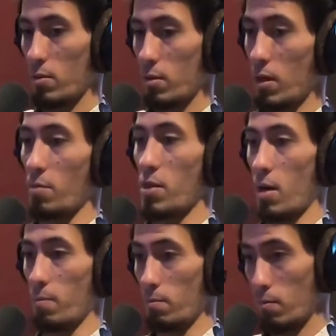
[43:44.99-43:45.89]
comes
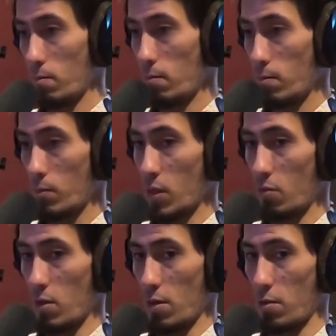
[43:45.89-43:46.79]
up
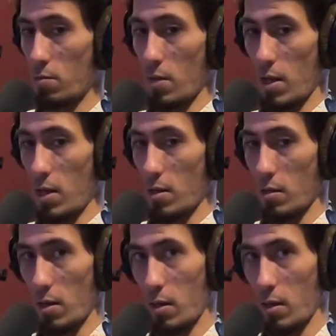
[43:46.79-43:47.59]
in volume, and